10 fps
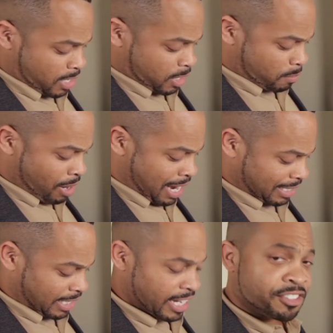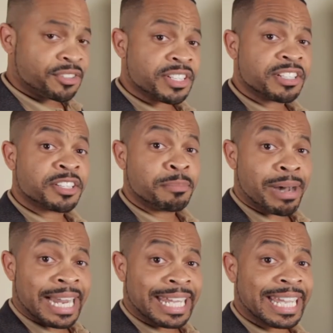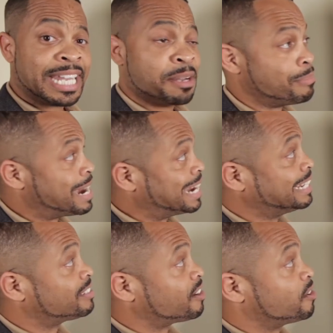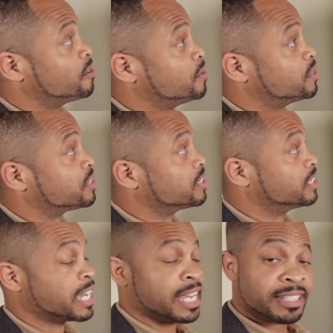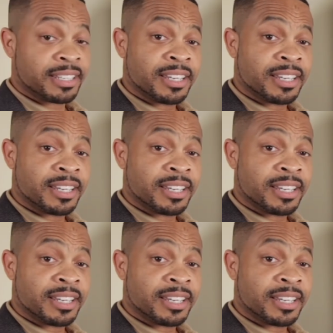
the broccoli enters into the body and the body turns that